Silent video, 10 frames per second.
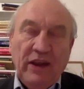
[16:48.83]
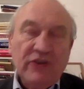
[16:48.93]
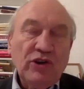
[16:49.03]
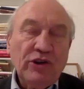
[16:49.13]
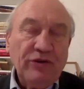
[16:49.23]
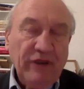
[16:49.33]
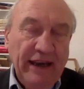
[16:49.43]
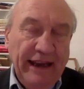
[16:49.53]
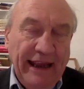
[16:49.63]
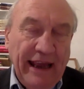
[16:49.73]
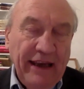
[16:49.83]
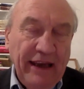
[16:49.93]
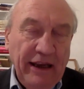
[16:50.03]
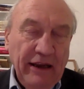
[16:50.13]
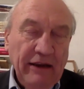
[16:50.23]
not really
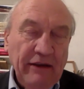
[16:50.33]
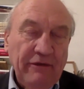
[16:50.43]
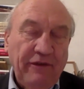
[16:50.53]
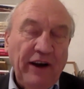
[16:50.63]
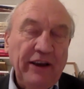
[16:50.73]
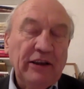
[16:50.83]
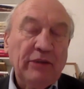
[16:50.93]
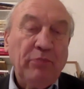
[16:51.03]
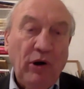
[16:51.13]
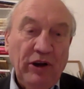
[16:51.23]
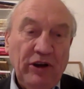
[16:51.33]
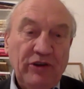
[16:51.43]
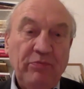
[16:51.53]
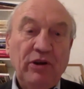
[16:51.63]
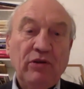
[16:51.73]
any final point
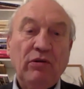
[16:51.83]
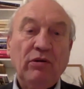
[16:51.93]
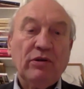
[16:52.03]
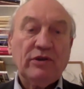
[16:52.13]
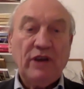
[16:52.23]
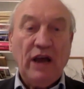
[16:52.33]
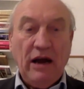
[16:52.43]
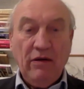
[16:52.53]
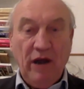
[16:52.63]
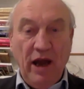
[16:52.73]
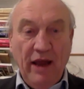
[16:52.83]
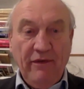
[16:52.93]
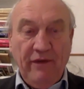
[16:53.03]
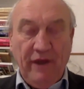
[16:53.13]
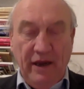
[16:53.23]
because our life
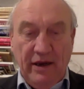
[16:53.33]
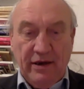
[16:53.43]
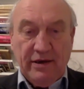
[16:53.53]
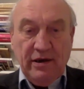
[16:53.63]
is